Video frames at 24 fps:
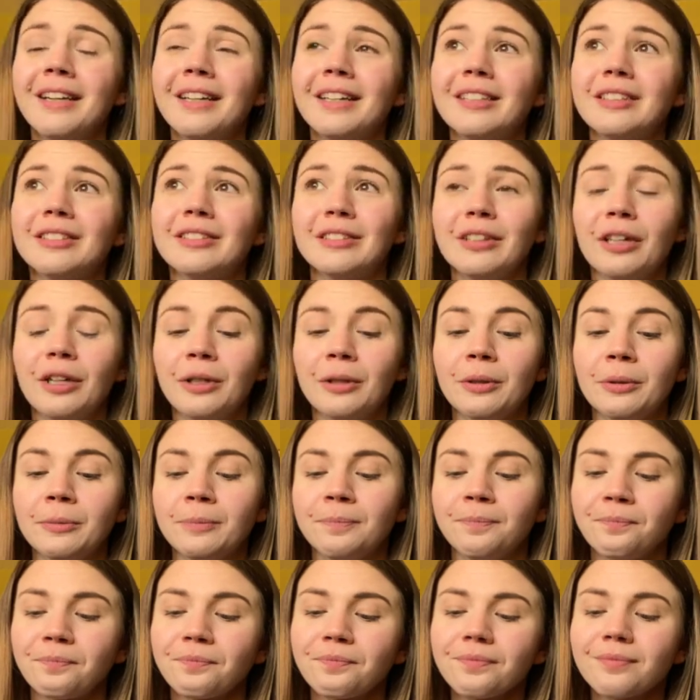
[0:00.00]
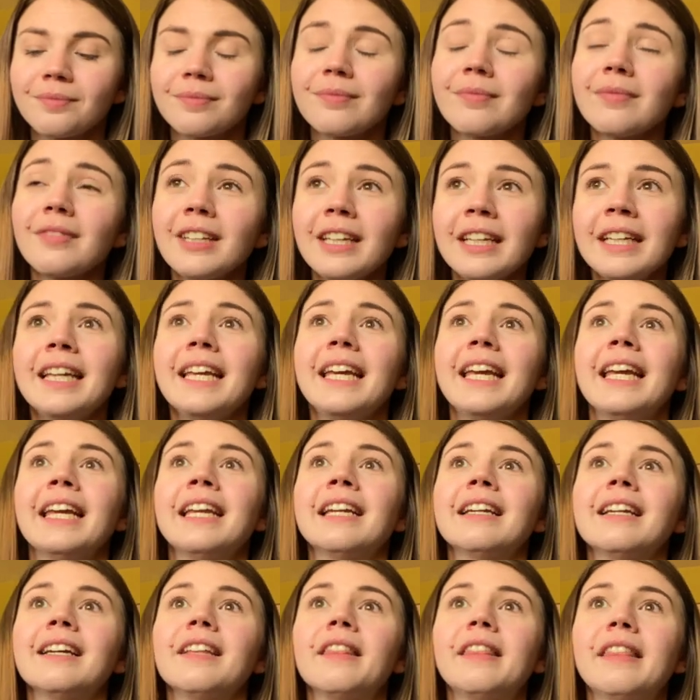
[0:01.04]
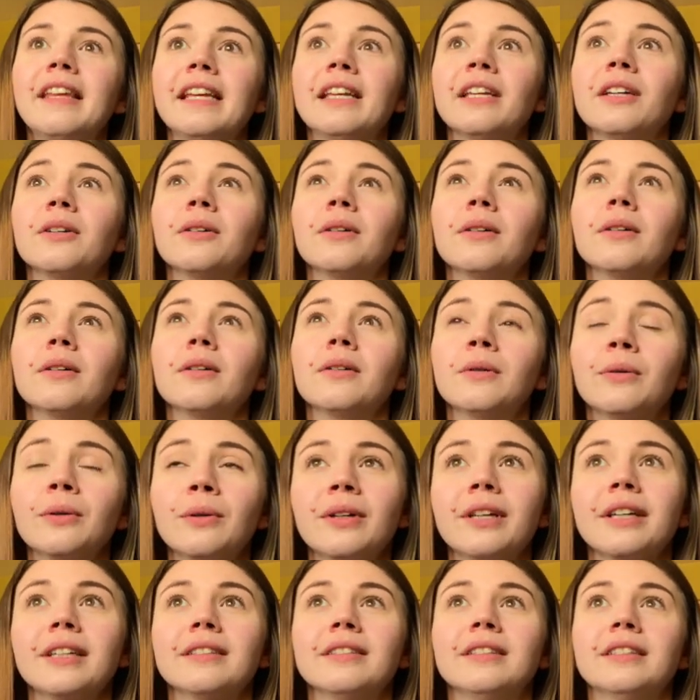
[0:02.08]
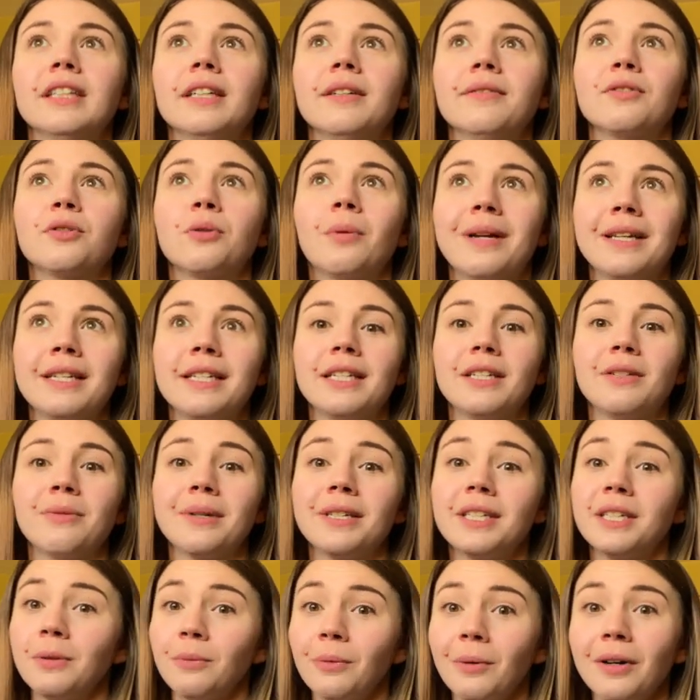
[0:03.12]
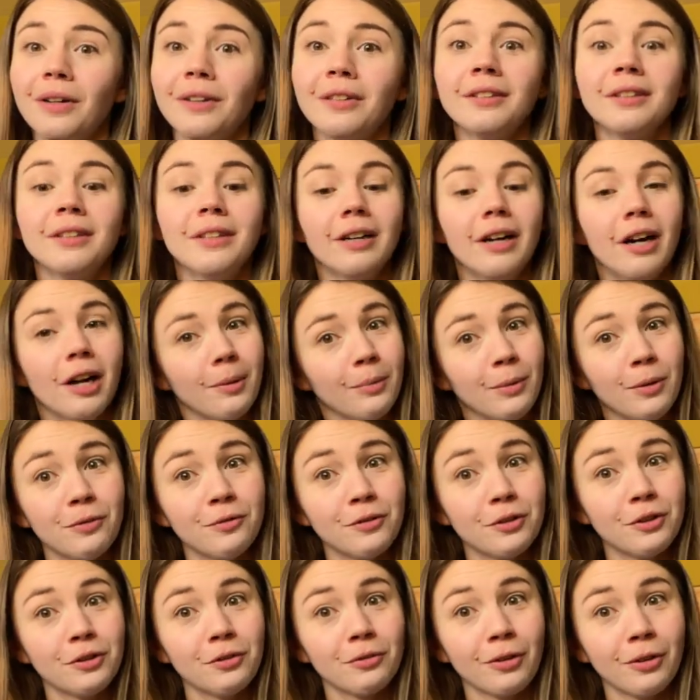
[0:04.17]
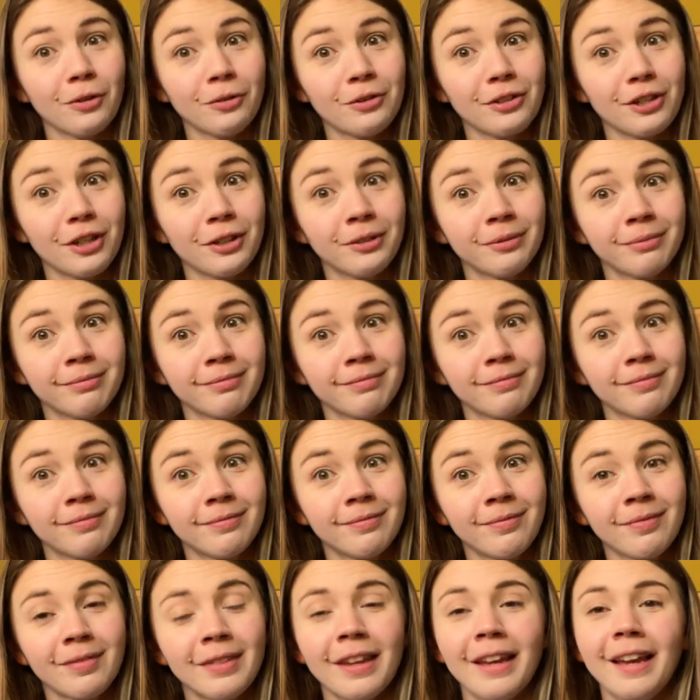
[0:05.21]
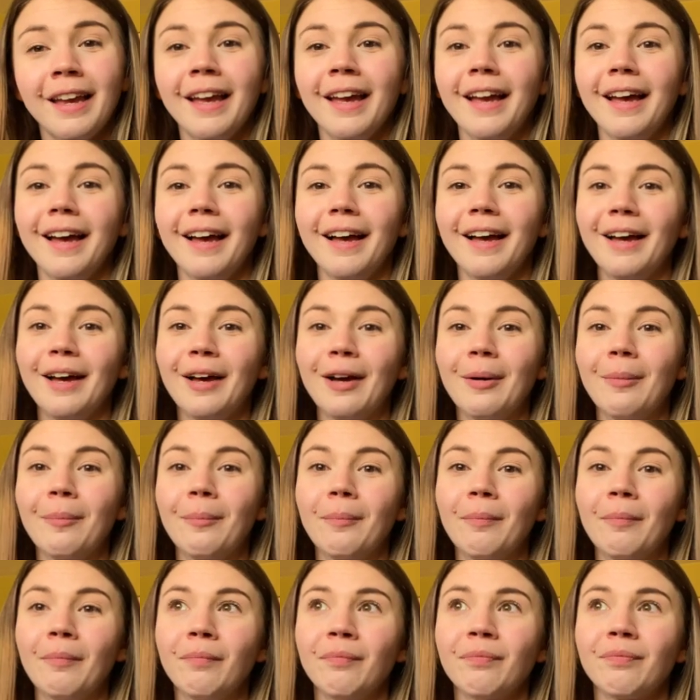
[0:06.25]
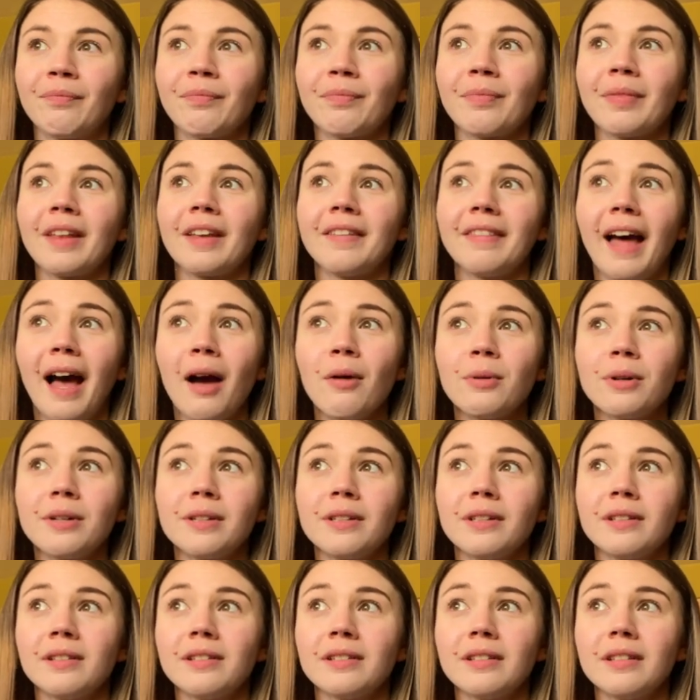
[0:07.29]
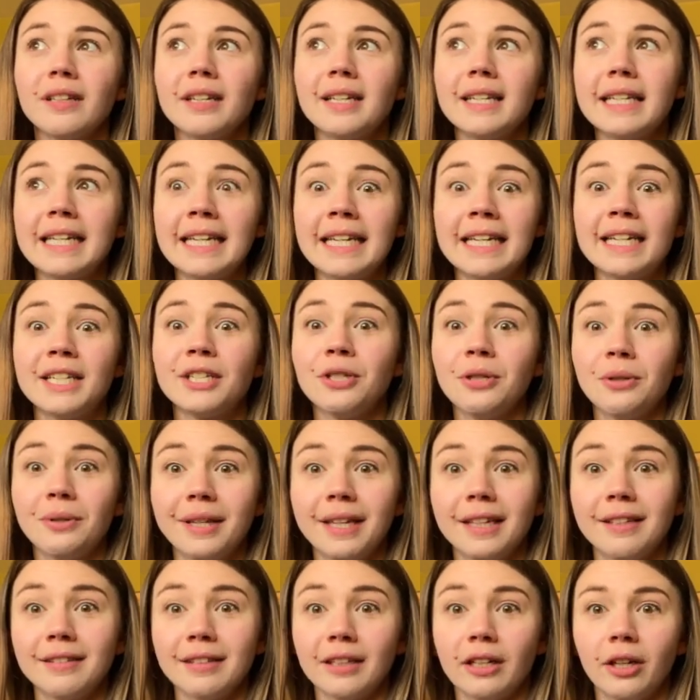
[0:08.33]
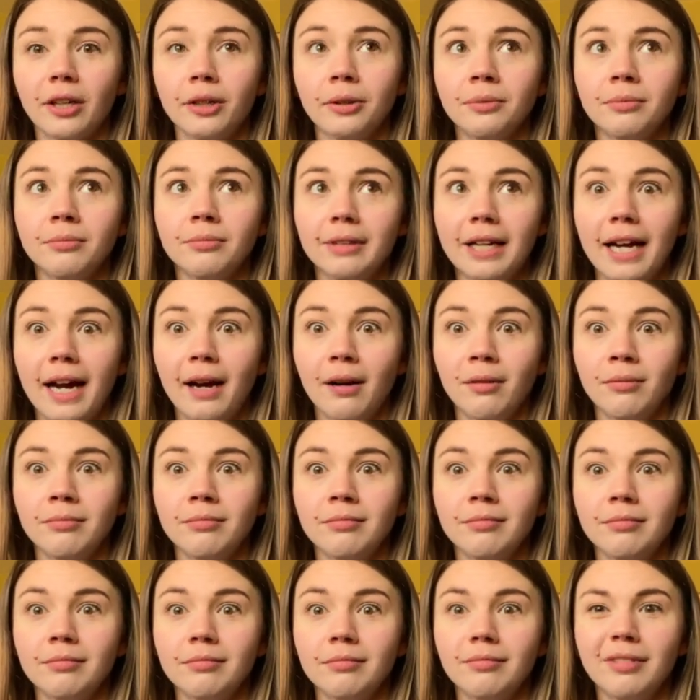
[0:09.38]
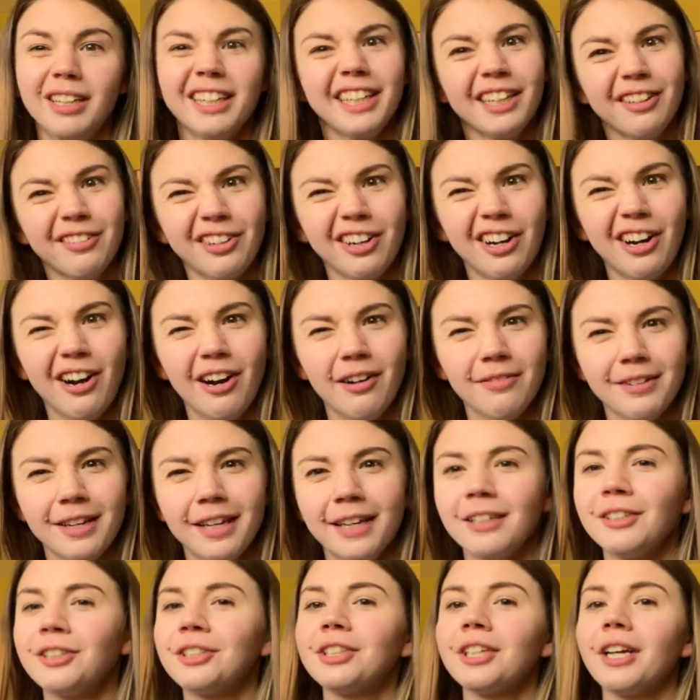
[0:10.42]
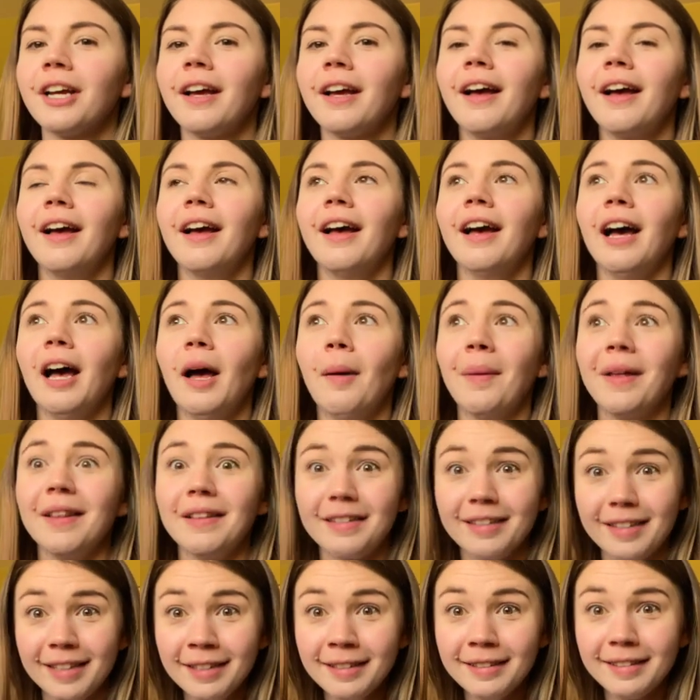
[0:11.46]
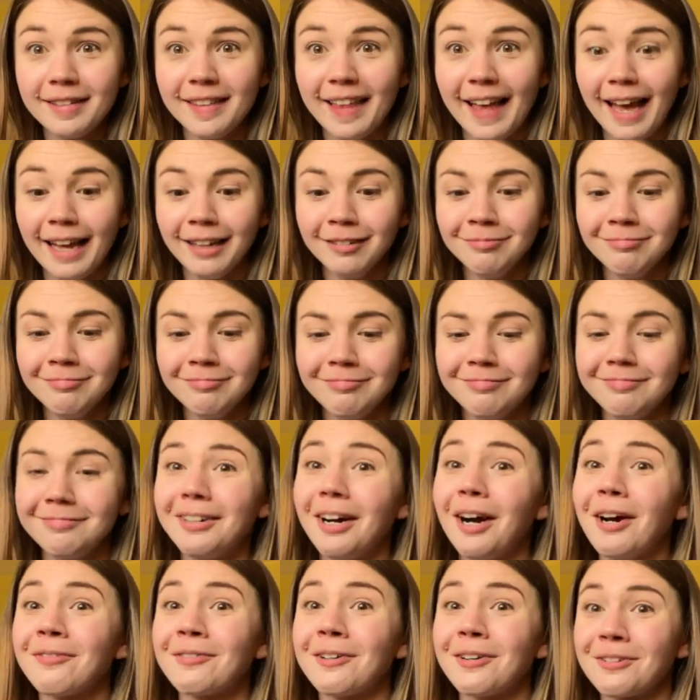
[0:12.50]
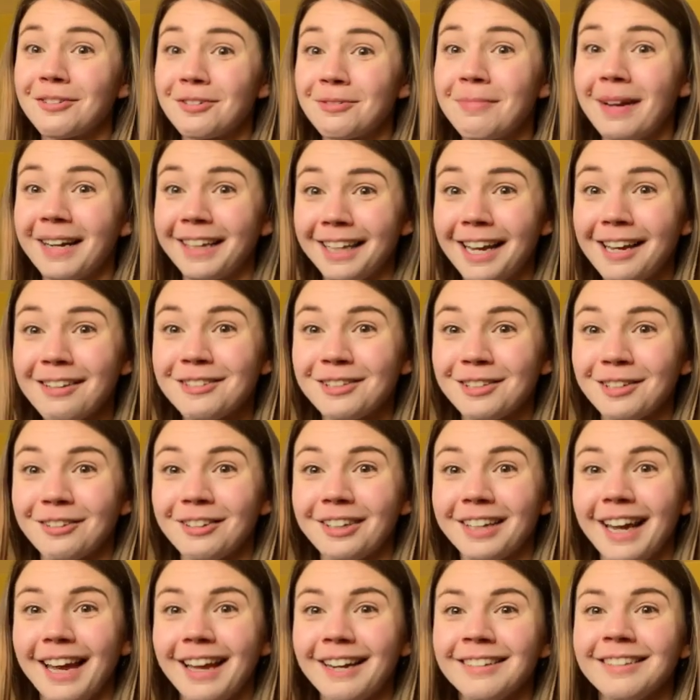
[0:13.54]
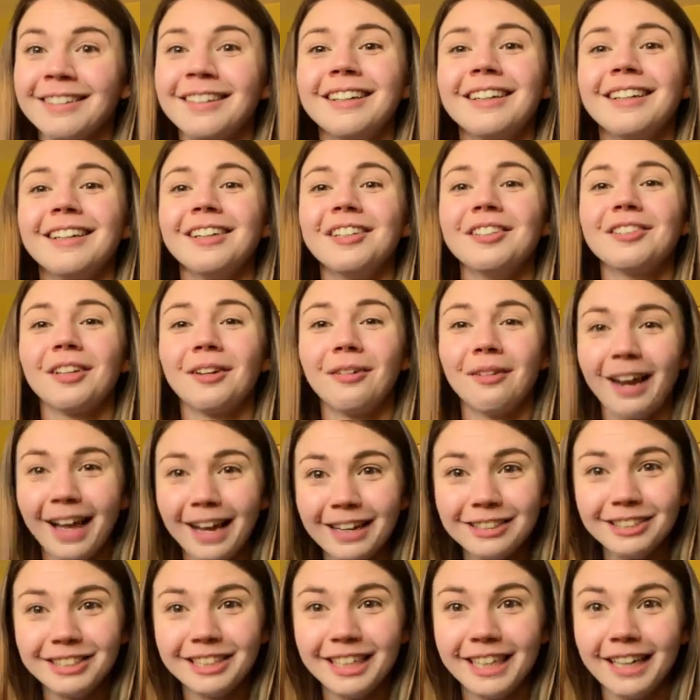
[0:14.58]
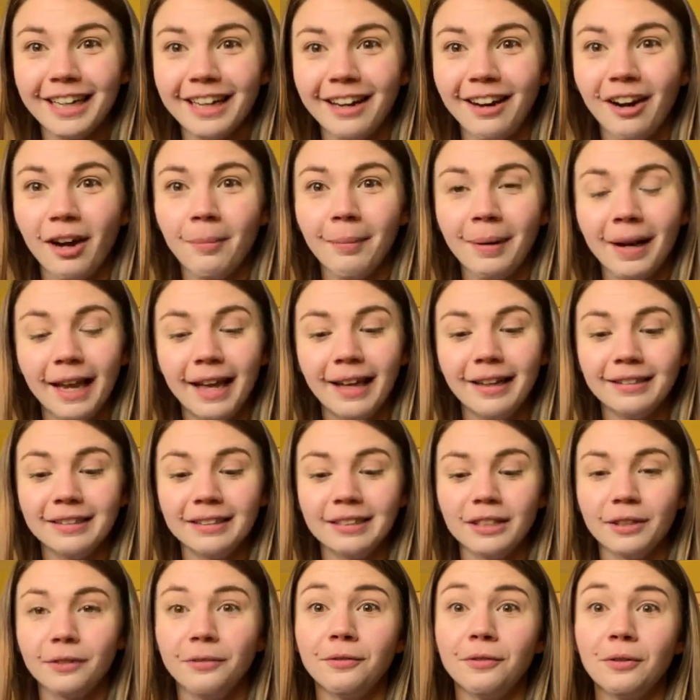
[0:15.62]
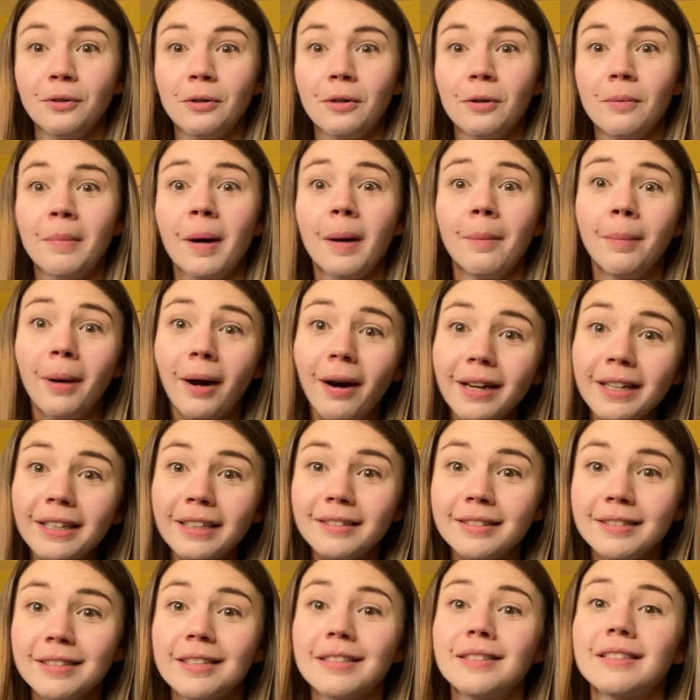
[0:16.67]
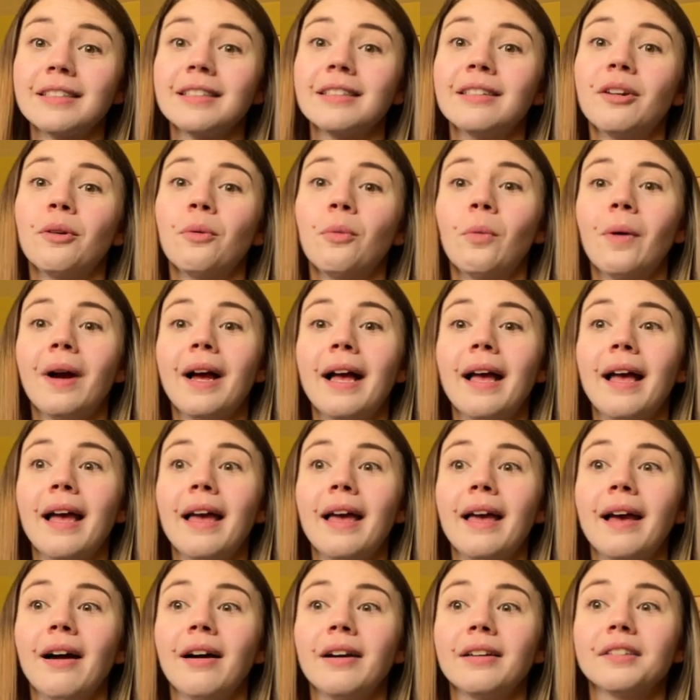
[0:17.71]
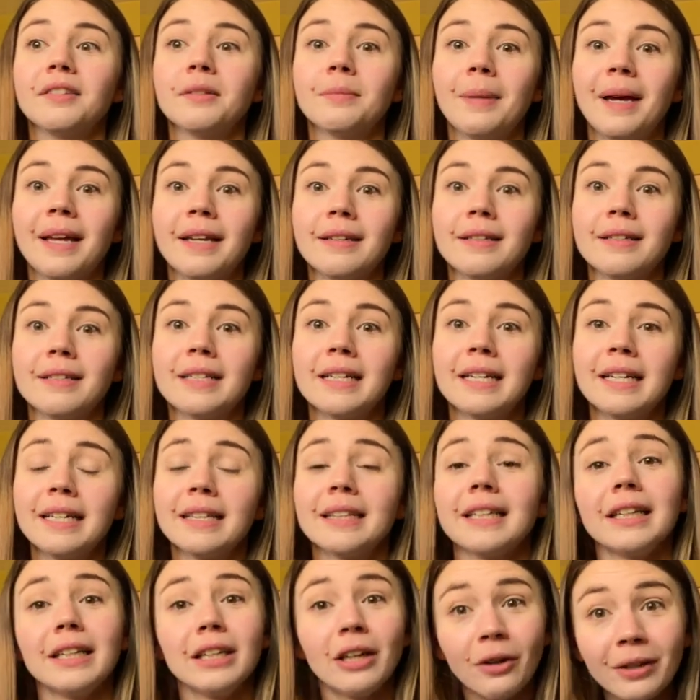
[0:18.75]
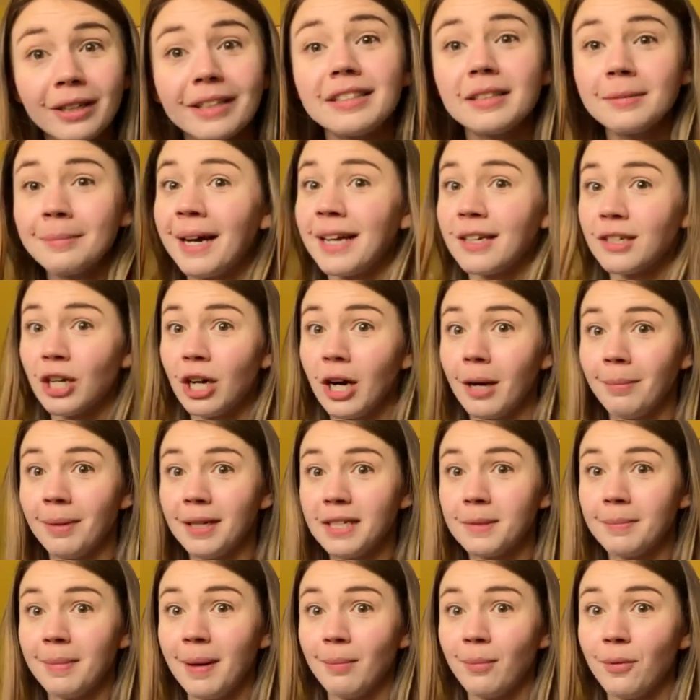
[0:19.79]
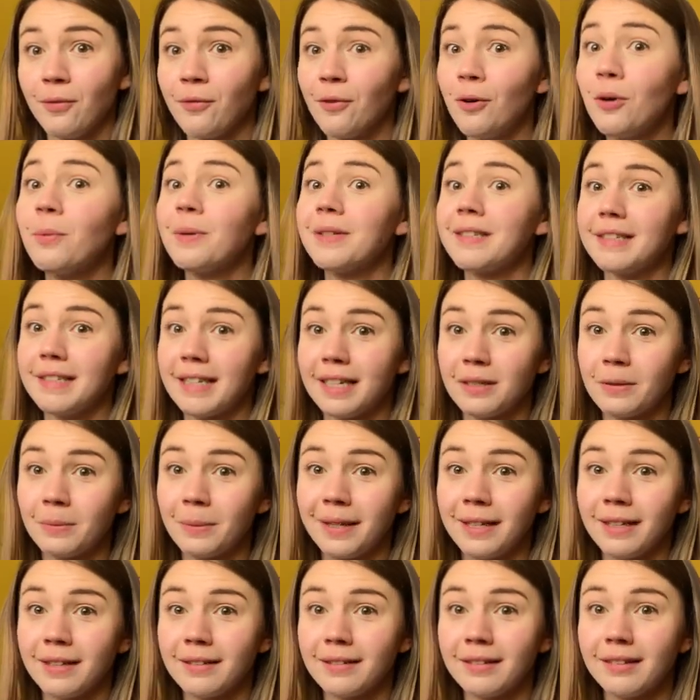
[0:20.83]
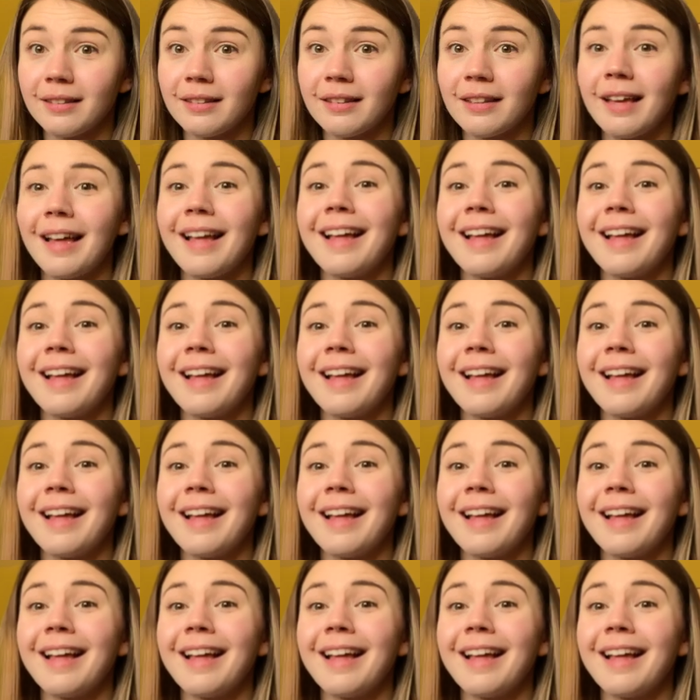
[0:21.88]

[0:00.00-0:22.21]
So in the August of 2021, I moved to Toronto. That was nearly 2 years ago now, a year and a half-ish. And since then, I've gone to Madagascar again. So last year I planned for my pilot season where I spent, the longest amount of time I'd spent before was 6 weeks.